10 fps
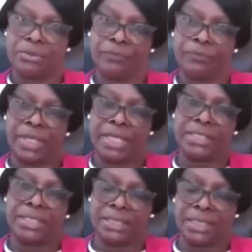of their
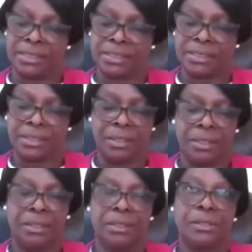status,
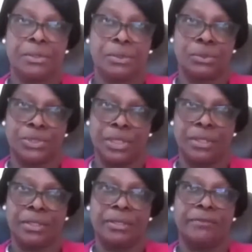
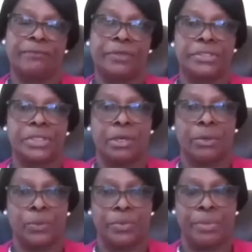including
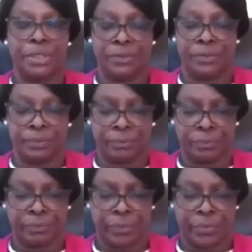infertile women.
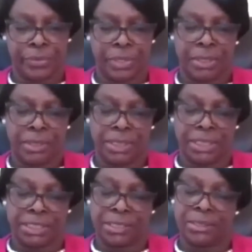
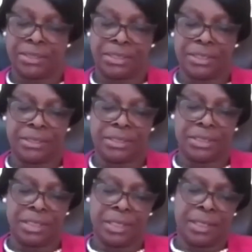
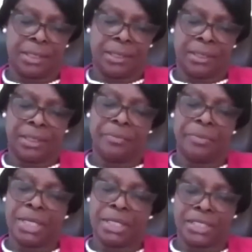Excellencies, let
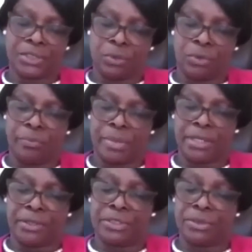me underscore
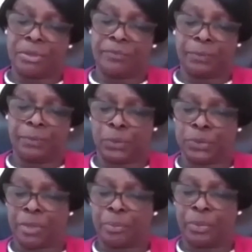my resolve to
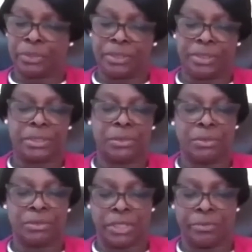support this
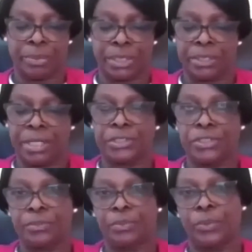long-term
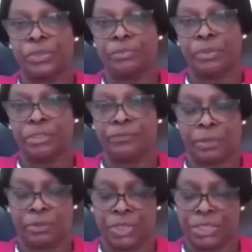partnership with Merck
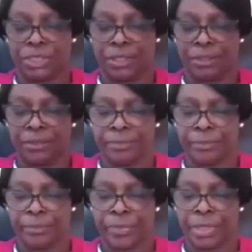Foundation.
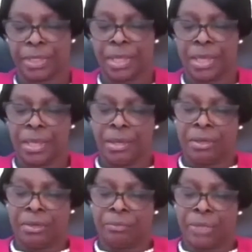
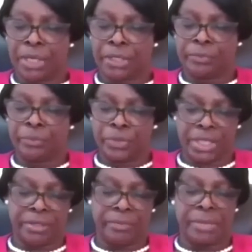Merck More
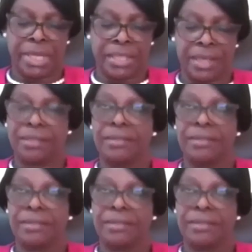Than a Mother,